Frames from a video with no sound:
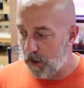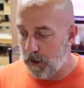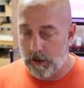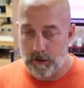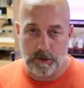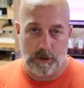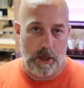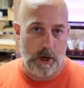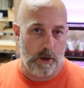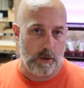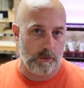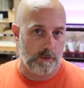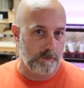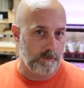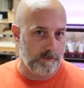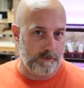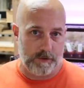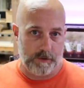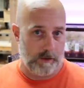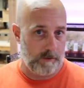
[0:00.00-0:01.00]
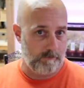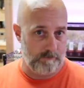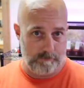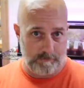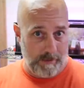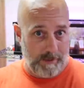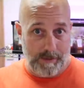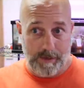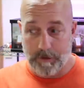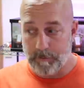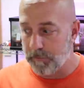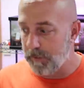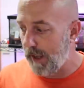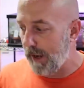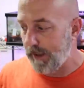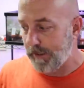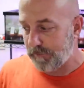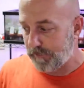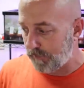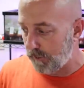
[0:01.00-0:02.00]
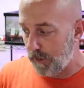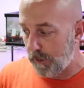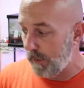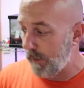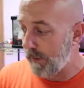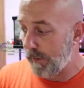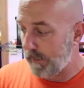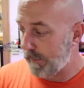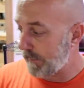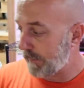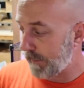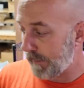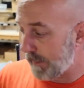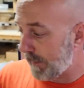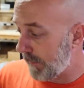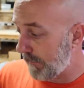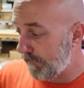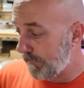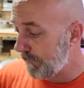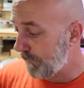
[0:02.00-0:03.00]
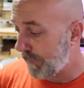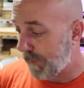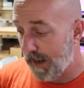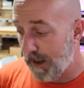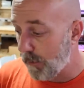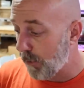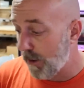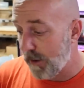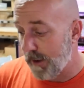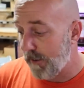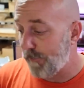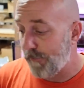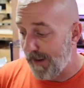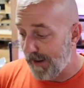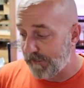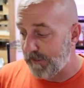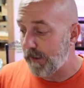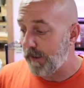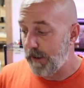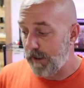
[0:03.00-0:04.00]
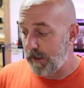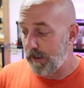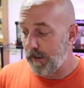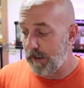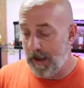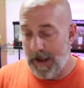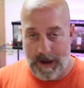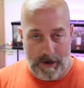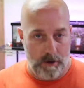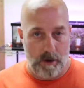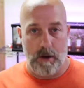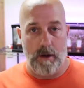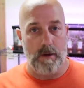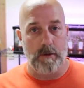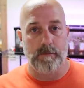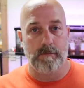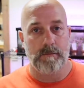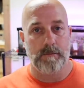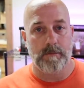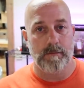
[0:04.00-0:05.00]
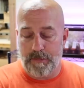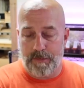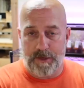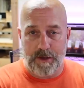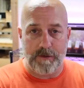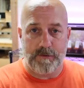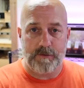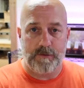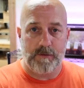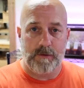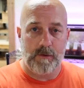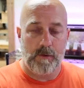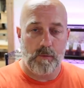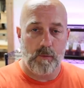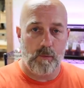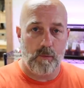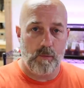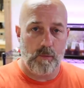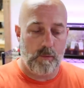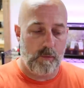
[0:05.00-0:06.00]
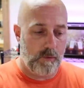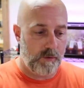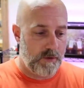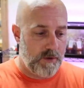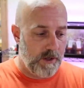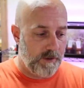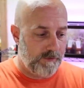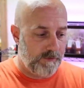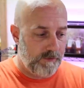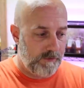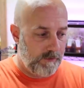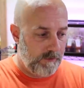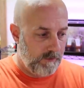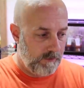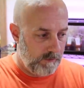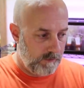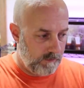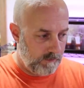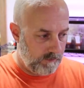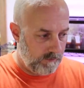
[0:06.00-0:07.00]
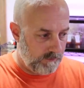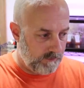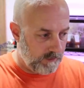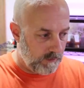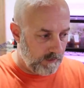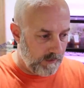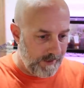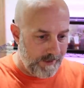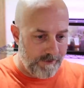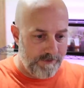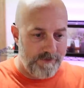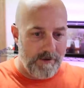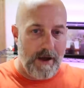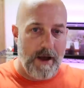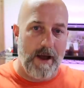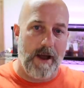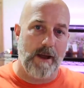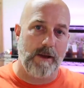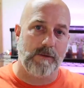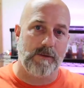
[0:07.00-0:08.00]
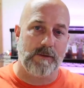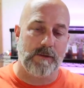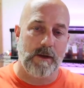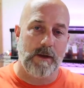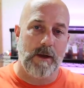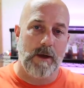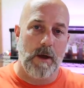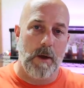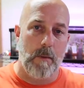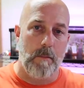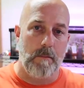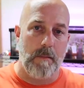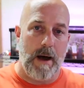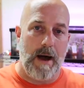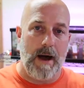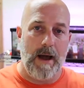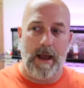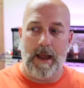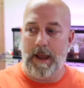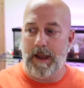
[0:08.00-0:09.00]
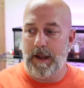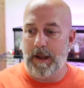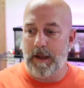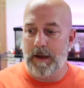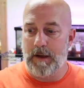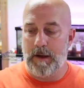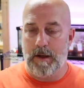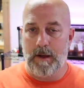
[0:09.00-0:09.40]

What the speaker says: are low to medium light. So they weren't affected at all. This just solidifies my